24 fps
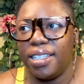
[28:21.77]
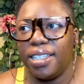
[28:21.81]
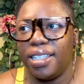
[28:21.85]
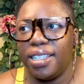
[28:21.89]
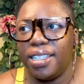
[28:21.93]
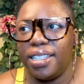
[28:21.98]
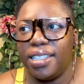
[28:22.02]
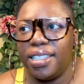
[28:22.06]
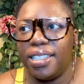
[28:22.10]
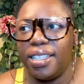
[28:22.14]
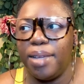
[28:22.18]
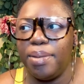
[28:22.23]

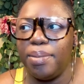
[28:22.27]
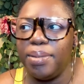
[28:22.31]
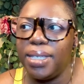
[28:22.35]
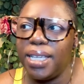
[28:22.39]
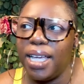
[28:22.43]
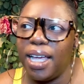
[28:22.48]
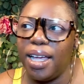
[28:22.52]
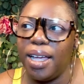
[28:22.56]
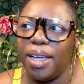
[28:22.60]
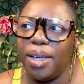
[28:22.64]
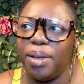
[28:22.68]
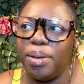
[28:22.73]

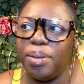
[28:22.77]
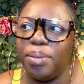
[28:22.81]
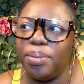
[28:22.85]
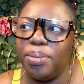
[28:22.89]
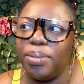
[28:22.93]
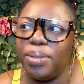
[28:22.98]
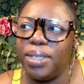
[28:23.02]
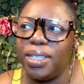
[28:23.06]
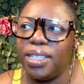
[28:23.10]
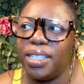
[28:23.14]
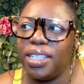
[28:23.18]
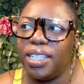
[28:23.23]

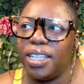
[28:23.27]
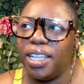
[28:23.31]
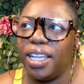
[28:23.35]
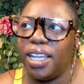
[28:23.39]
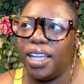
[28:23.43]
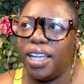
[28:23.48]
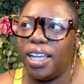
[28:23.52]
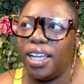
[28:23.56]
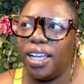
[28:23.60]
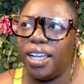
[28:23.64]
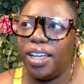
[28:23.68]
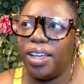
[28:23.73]
sometimes
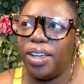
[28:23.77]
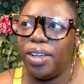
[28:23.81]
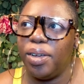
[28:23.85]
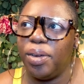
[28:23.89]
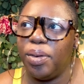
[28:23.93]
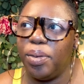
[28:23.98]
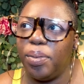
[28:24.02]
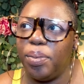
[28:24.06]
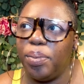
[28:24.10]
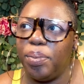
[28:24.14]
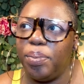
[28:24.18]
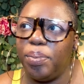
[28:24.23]

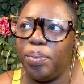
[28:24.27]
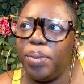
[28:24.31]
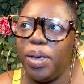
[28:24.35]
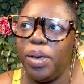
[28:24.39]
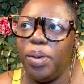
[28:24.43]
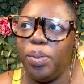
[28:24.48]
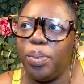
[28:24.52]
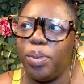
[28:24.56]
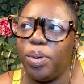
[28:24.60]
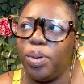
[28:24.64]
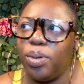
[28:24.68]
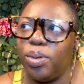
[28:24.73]

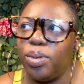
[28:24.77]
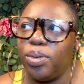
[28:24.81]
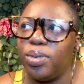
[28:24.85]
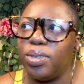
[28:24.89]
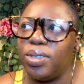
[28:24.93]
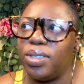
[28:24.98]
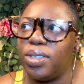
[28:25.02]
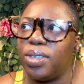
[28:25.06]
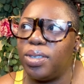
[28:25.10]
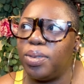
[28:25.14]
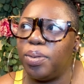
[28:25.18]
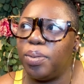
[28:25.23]

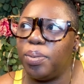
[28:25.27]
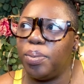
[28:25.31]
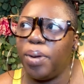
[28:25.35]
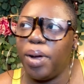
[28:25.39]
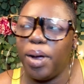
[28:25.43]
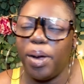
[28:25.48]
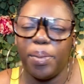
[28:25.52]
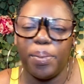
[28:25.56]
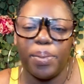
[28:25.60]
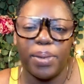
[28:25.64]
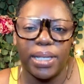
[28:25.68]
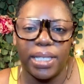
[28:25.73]
people's
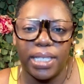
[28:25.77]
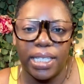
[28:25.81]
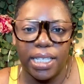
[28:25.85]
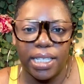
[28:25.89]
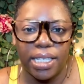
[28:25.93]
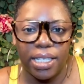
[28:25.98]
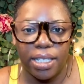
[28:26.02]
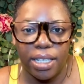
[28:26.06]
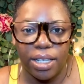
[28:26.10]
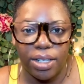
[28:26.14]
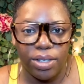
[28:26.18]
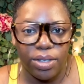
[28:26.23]
purpose
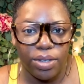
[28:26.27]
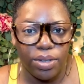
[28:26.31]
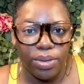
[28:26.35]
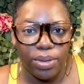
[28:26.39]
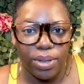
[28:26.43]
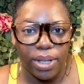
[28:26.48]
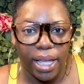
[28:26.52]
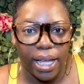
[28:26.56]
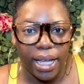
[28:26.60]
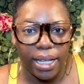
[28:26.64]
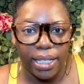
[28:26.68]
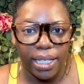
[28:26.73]
is to do
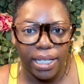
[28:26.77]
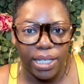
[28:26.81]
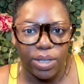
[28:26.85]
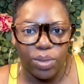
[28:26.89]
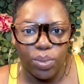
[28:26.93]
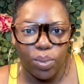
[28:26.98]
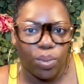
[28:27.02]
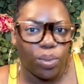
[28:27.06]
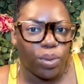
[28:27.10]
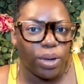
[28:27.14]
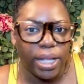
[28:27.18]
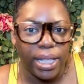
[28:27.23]
like this
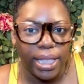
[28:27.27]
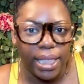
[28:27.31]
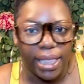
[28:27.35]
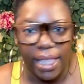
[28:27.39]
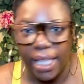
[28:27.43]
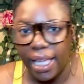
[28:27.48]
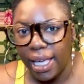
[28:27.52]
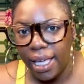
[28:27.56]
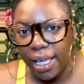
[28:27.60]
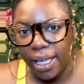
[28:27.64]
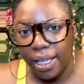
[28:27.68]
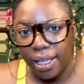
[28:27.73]
one
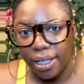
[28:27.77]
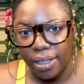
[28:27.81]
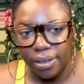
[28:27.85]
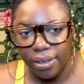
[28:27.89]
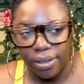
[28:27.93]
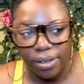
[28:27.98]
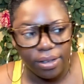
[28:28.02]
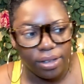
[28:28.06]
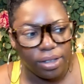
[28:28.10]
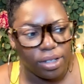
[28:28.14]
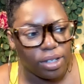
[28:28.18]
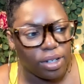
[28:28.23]
thing,
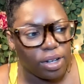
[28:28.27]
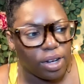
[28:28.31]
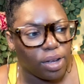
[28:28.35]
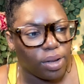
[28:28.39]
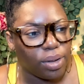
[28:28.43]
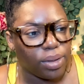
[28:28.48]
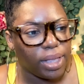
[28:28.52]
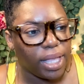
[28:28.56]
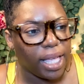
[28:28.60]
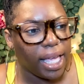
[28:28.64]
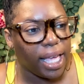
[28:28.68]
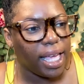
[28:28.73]
you
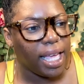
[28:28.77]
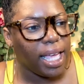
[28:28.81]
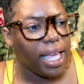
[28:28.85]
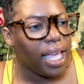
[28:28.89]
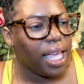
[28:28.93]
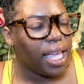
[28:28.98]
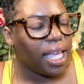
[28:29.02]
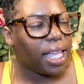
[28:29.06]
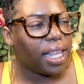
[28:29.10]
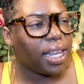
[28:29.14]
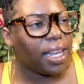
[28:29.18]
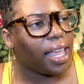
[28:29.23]
know, that
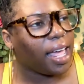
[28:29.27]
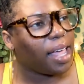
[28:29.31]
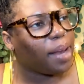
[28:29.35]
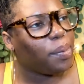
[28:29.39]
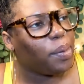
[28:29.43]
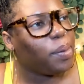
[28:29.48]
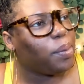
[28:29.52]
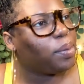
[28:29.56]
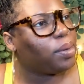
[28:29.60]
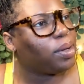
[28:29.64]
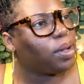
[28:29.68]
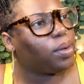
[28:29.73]
a lot of
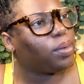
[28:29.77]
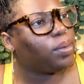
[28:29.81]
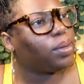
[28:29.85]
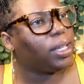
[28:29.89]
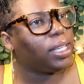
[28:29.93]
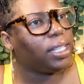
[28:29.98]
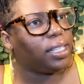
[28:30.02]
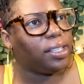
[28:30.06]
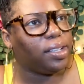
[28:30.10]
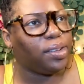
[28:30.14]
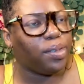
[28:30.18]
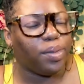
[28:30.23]
people don't
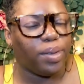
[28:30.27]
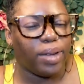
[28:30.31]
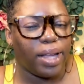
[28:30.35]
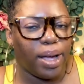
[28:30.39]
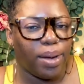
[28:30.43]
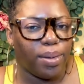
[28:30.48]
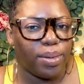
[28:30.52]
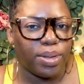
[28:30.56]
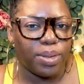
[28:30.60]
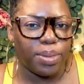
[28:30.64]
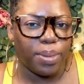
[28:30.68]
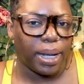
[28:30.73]
get their
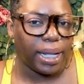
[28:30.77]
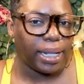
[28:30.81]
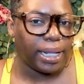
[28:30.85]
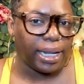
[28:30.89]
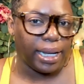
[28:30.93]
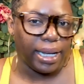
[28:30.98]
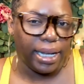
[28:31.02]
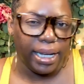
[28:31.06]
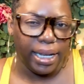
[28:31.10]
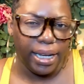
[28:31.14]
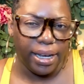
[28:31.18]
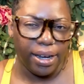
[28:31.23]
flowers while they're
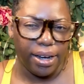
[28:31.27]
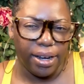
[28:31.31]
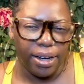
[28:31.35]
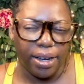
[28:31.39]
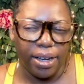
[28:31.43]
here.